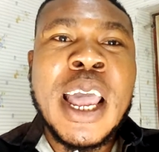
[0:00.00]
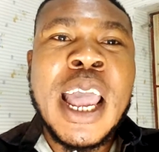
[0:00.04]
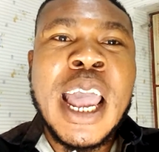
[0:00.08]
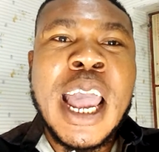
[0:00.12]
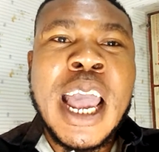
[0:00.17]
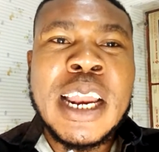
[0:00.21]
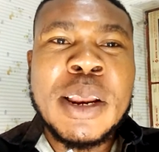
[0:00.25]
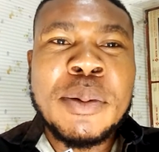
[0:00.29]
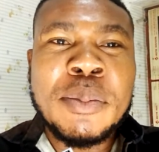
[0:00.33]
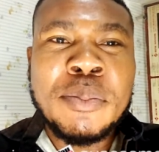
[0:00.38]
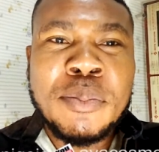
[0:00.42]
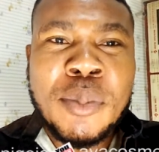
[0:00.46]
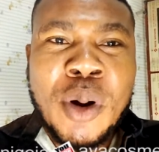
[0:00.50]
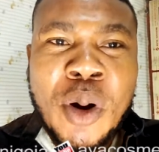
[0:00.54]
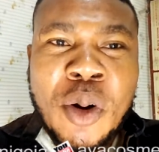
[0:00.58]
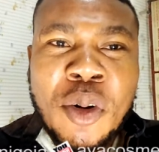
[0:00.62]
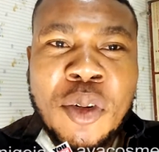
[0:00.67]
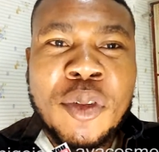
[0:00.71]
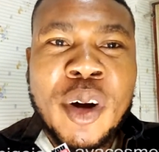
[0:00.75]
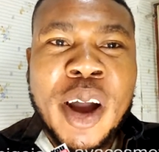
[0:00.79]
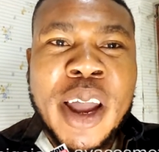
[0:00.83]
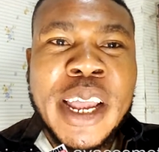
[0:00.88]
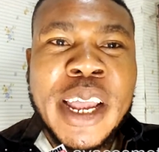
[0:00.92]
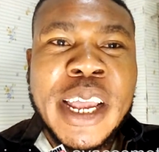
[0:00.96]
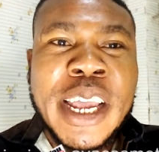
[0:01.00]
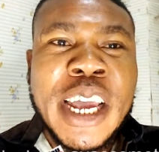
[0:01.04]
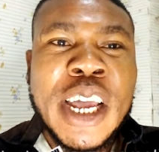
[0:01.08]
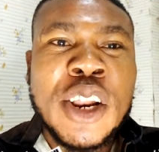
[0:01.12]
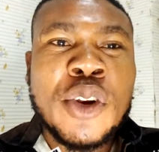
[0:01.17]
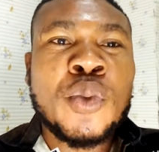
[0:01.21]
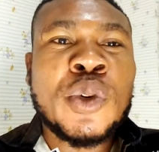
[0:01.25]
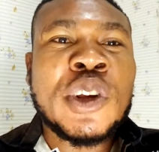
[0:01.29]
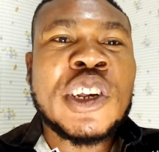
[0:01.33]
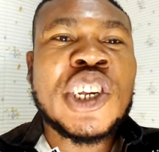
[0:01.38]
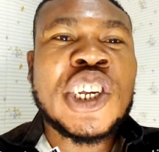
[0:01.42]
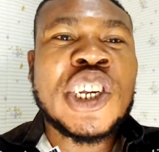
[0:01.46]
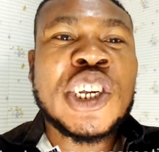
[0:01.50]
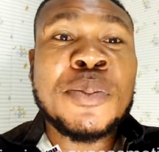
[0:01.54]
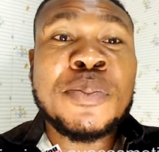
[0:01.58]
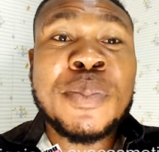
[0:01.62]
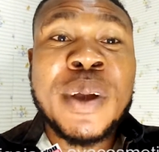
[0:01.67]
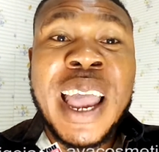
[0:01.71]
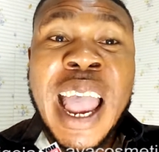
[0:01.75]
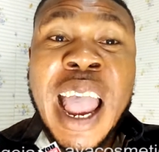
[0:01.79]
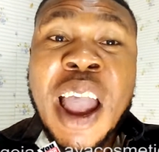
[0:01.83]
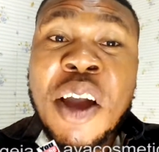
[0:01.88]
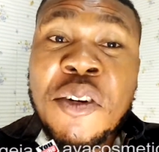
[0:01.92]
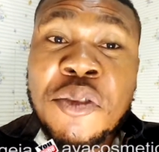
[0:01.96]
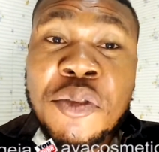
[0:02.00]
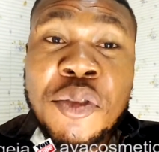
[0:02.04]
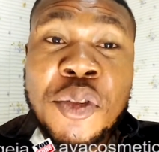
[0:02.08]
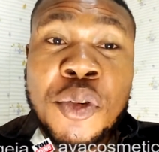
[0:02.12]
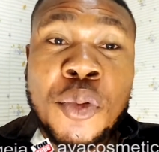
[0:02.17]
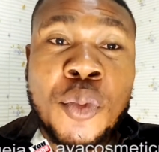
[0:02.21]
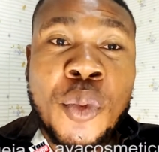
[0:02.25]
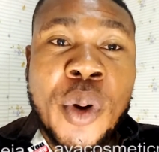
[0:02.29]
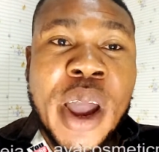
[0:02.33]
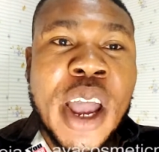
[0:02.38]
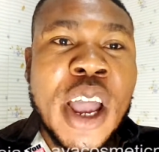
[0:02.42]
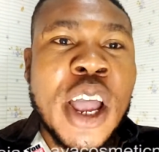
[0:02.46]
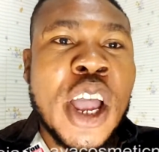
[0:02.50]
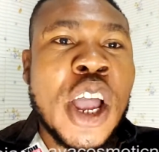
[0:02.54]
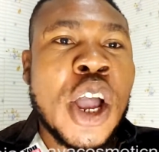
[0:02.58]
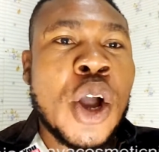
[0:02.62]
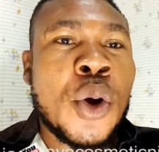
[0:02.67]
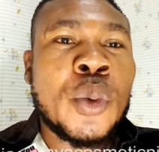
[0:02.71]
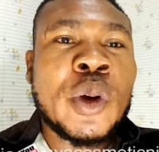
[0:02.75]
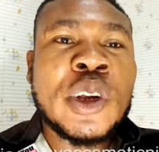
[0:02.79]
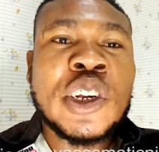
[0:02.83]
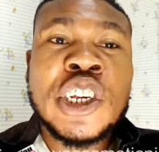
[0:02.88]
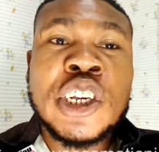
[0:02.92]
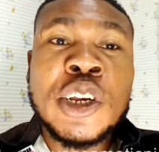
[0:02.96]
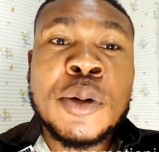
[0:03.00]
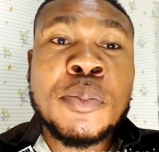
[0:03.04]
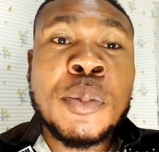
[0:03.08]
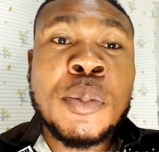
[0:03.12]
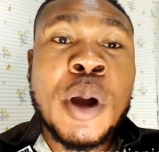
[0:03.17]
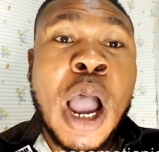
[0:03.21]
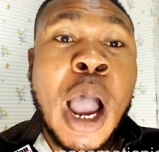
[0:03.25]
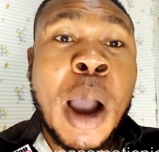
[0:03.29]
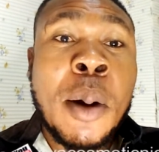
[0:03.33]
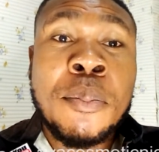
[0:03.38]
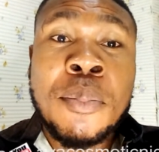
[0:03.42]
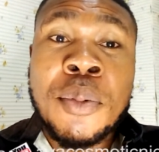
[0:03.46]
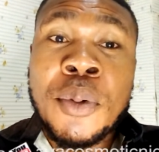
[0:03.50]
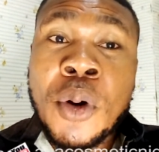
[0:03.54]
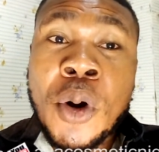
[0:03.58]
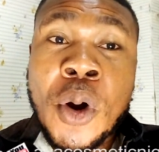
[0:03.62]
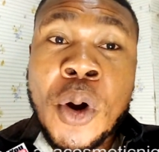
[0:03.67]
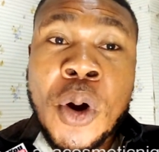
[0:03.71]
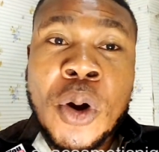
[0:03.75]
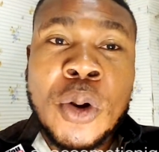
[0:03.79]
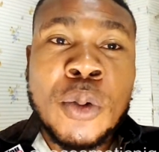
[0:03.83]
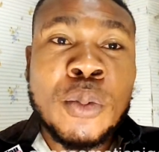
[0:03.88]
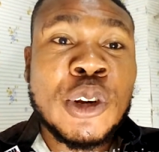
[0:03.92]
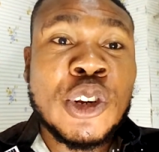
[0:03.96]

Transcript: And moreover, again, we ship everywhere. We ship abroad.